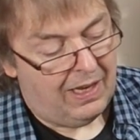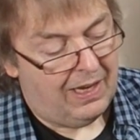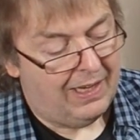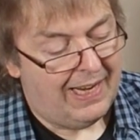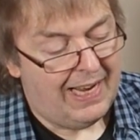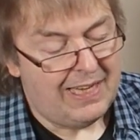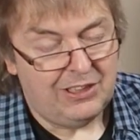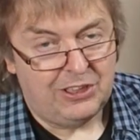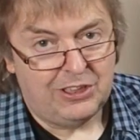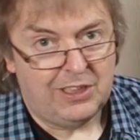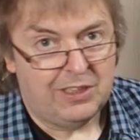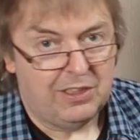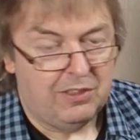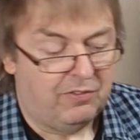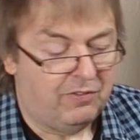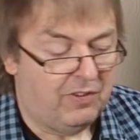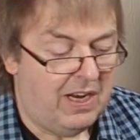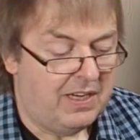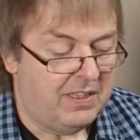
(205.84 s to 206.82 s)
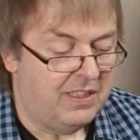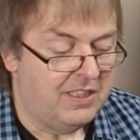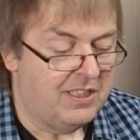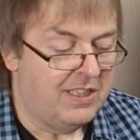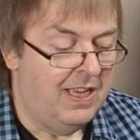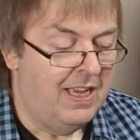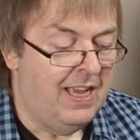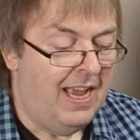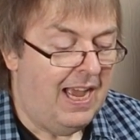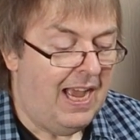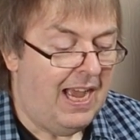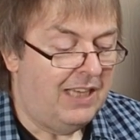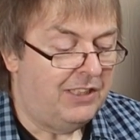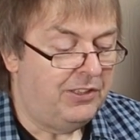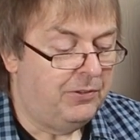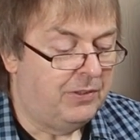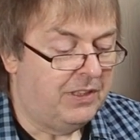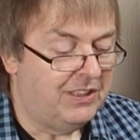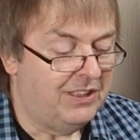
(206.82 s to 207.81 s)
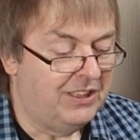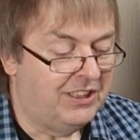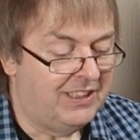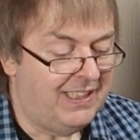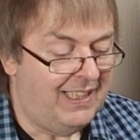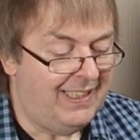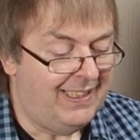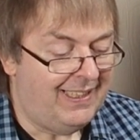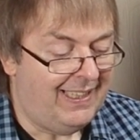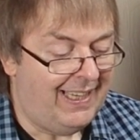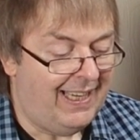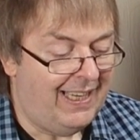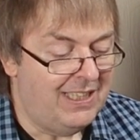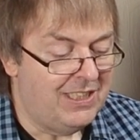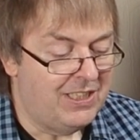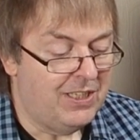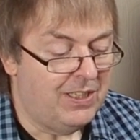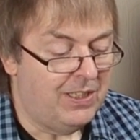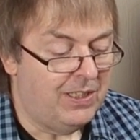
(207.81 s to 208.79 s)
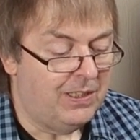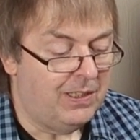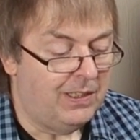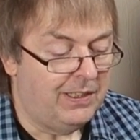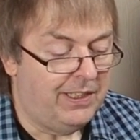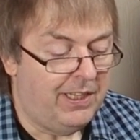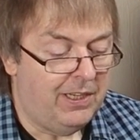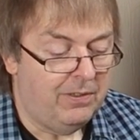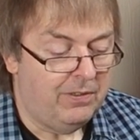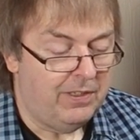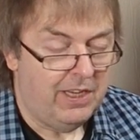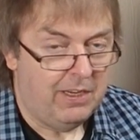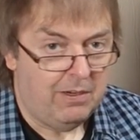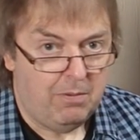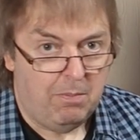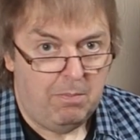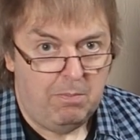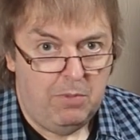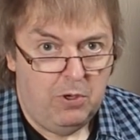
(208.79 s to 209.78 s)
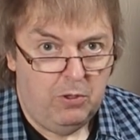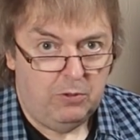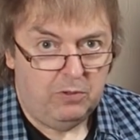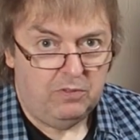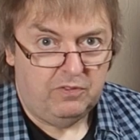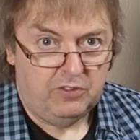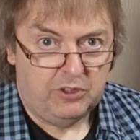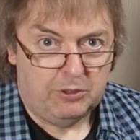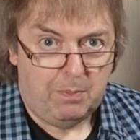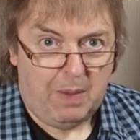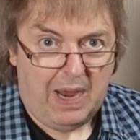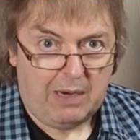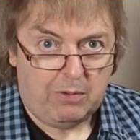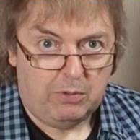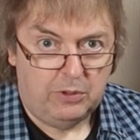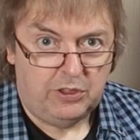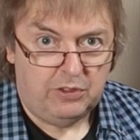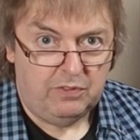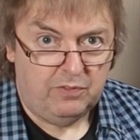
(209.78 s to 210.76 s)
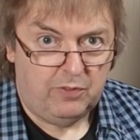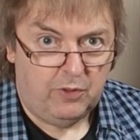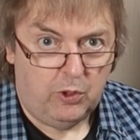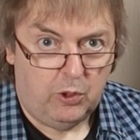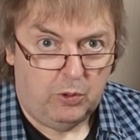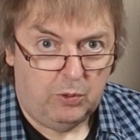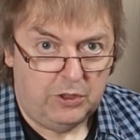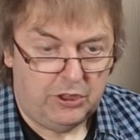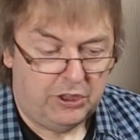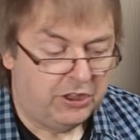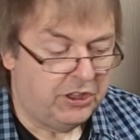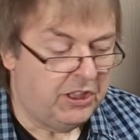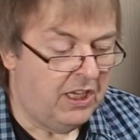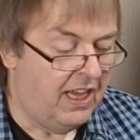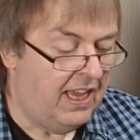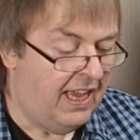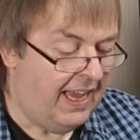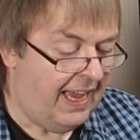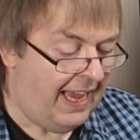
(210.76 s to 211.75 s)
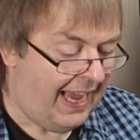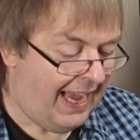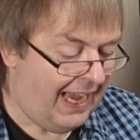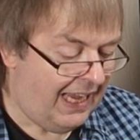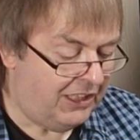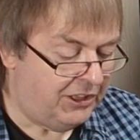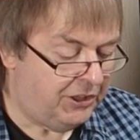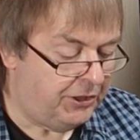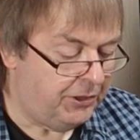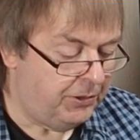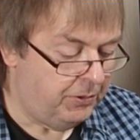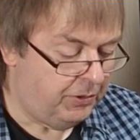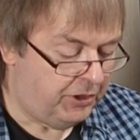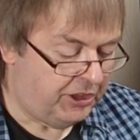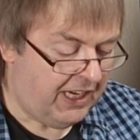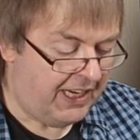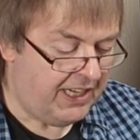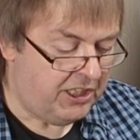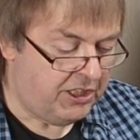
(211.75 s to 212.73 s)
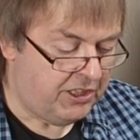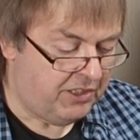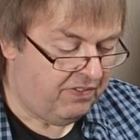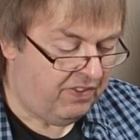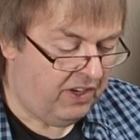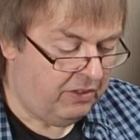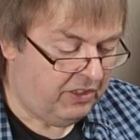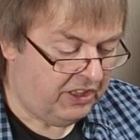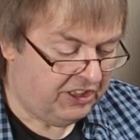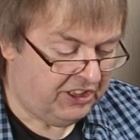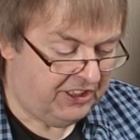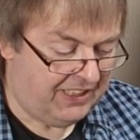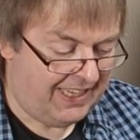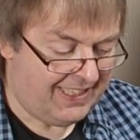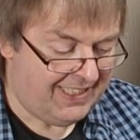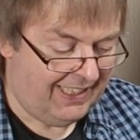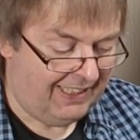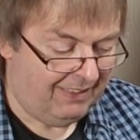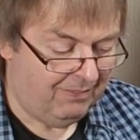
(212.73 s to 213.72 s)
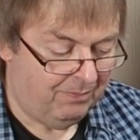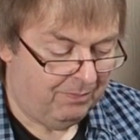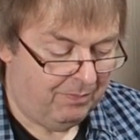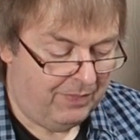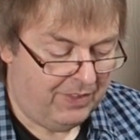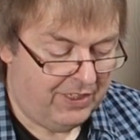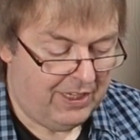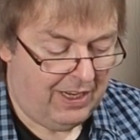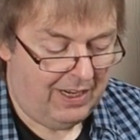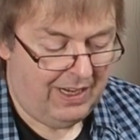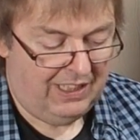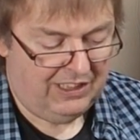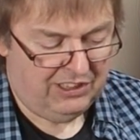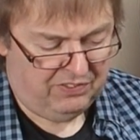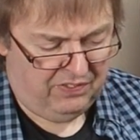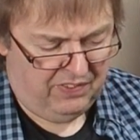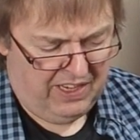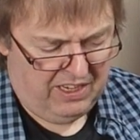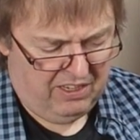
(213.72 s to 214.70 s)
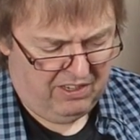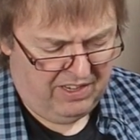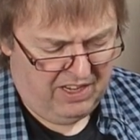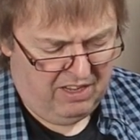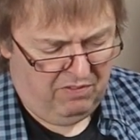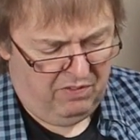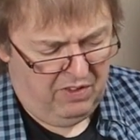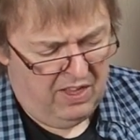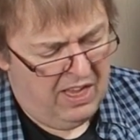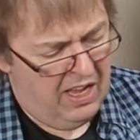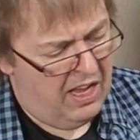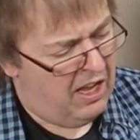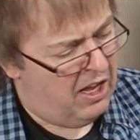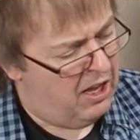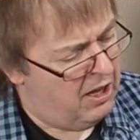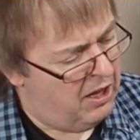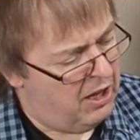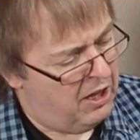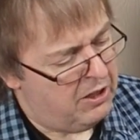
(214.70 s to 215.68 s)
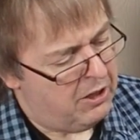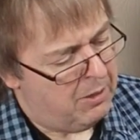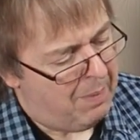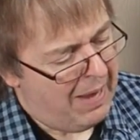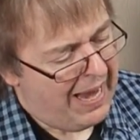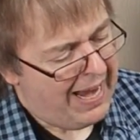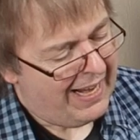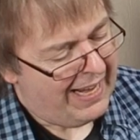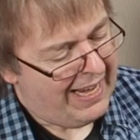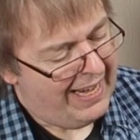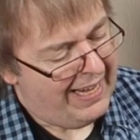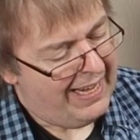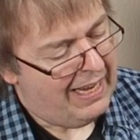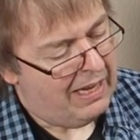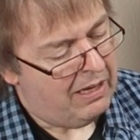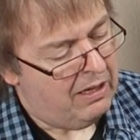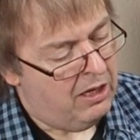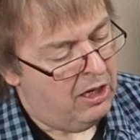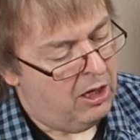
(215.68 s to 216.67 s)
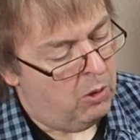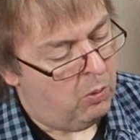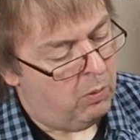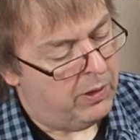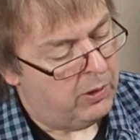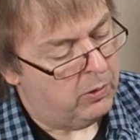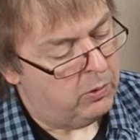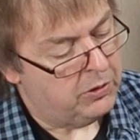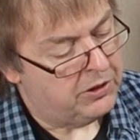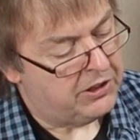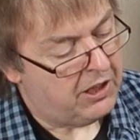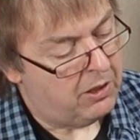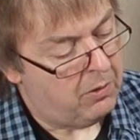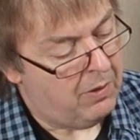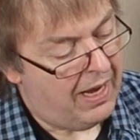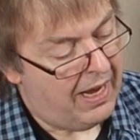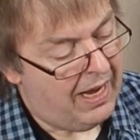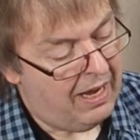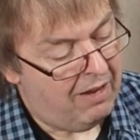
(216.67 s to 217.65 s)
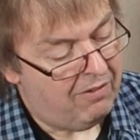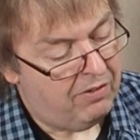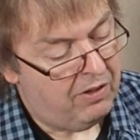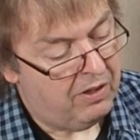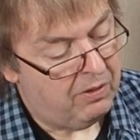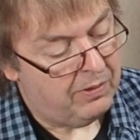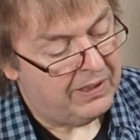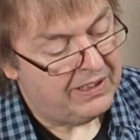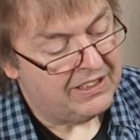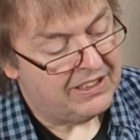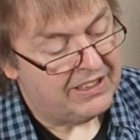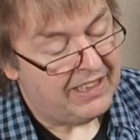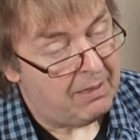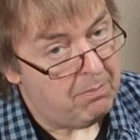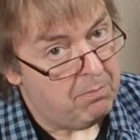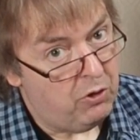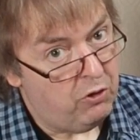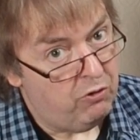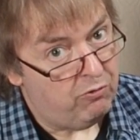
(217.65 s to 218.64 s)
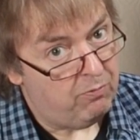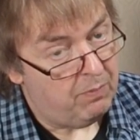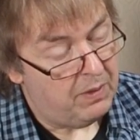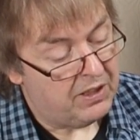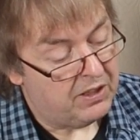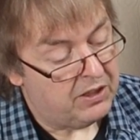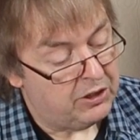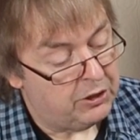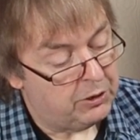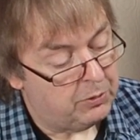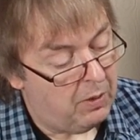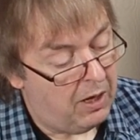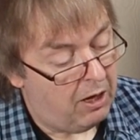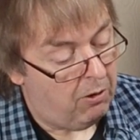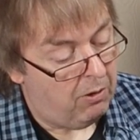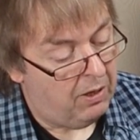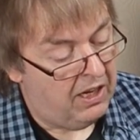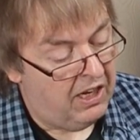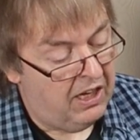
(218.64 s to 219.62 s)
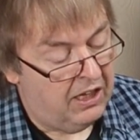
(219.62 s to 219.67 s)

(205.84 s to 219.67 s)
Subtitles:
lens at the front, and you can see the internal unit moves backwards and forwards as you change the focus setting. So that's fair enough. At the back here, we can see movement as well.